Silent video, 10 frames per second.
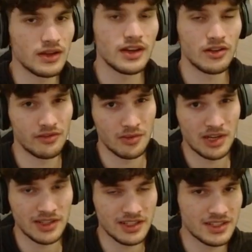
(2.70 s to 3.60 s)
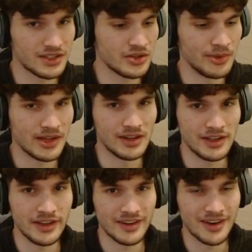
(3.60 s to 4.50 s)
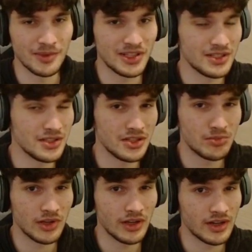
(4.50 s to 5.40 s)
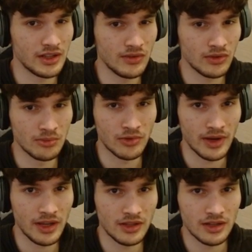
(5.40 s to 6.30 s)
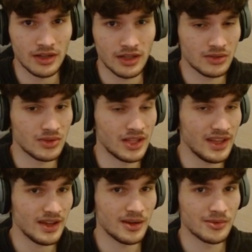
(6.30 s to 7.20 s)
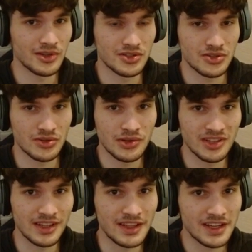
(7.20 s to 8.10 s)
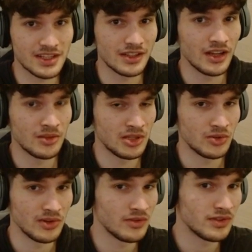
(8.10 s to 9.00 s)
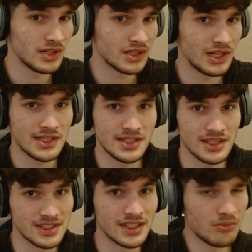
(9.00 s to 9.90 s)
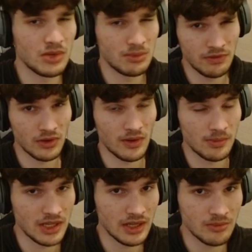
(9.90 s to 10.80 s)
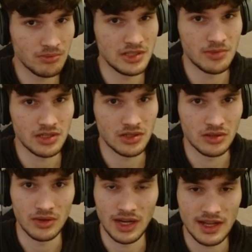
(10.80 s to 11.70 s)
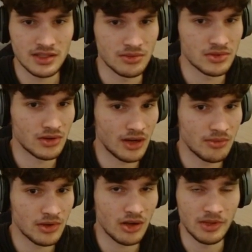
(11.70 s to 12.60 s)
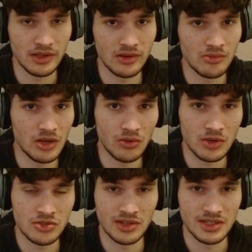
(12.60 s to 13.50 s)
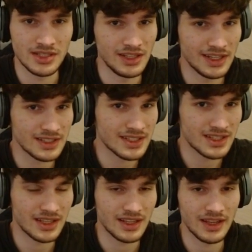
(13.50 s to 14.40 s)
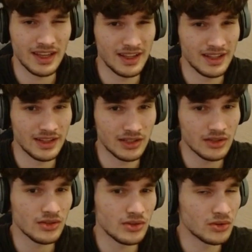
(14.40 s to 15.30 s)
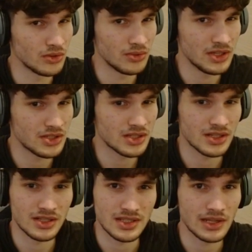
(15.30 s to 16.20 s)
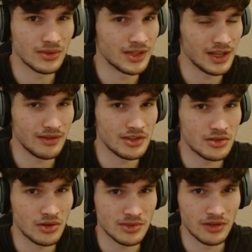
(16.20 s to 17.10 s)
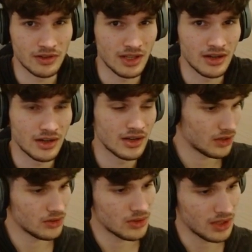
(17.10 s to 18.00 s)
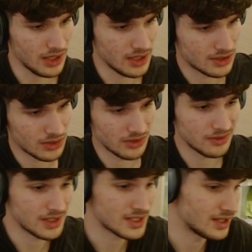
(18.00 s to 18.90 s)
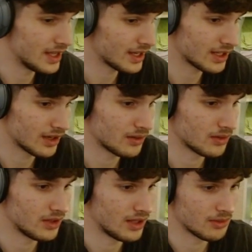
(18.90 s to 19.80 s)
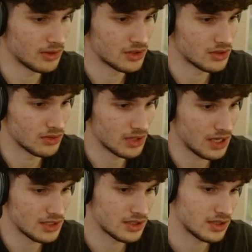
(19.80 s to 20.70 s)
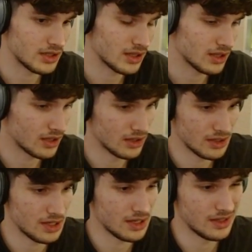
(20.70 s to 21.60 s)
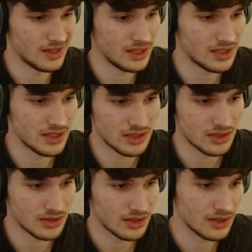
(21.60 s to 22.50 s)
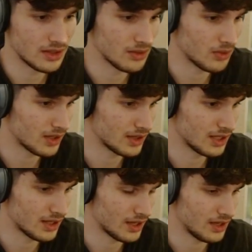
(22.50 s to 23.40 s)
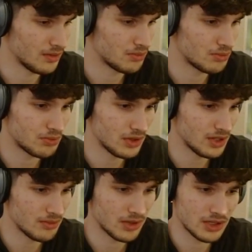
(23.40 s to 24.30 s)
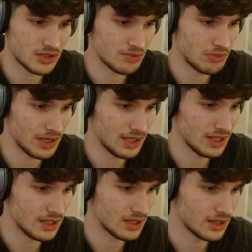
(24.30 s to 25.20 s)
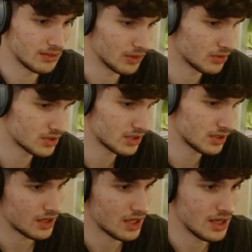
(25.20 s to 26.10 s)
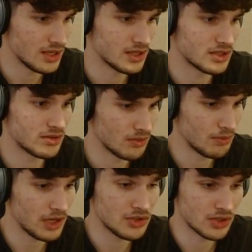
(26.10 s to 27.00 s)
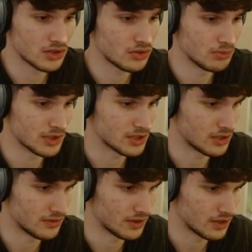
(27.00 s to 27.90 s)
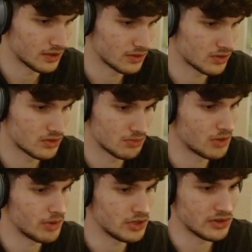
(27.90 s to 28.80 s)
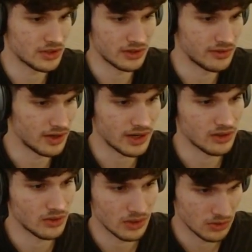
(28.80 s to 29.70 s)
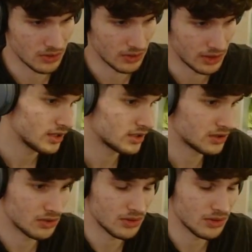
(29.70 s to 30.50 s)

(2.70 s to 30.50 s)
Hello everybody, it's Cubicle here. I'm a TCG player and YouTube creator, and today I'm gonna show you the decks that got me to Infinite last season. But before we begin, please make sure to like, subscribe, comment down below what you wanna see next, and go to Twitch because I do daily streams over there. Okay, so the first deck that I'm gonna showcase, and this is the one that I pretty much played the most, is Patriot Super Surfer, or Super Patriot Surfer, I don't know how to call it. So